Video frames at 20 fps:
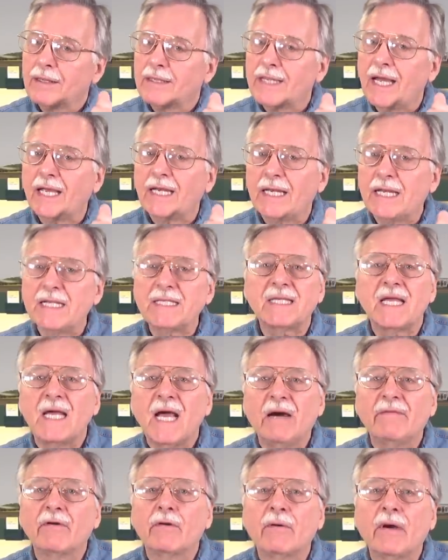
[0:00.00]
take it easy,
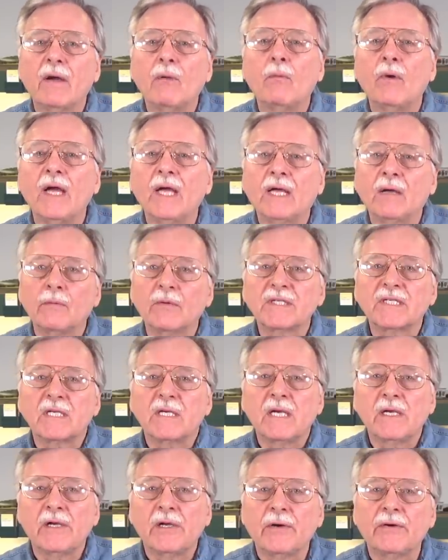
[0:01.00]
have a great week, and we'll see
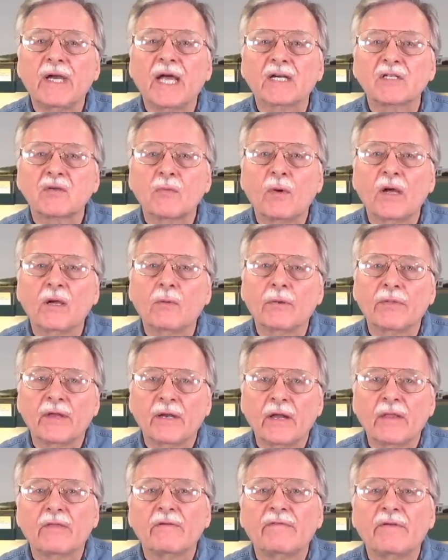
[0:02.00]
you here next week with
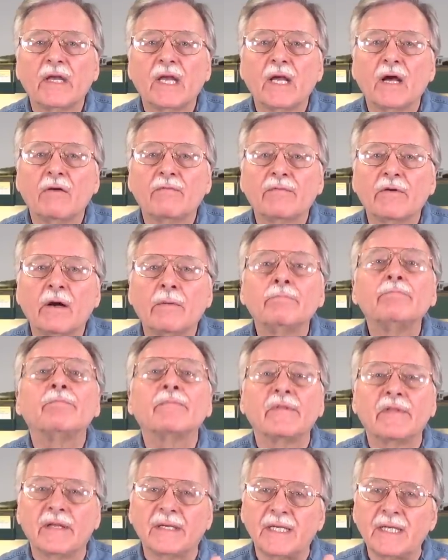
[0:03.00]
another video from
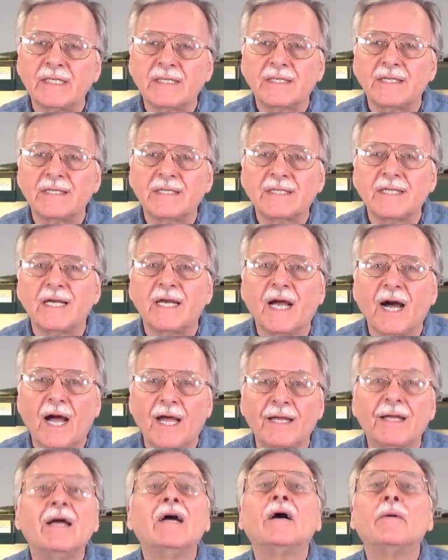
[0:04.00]
the D C C
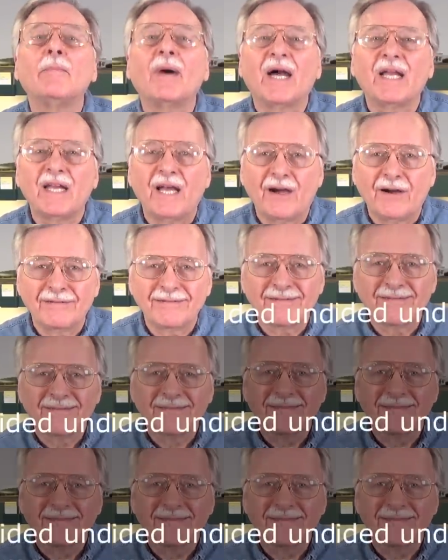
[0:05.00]
Guy. Bye now.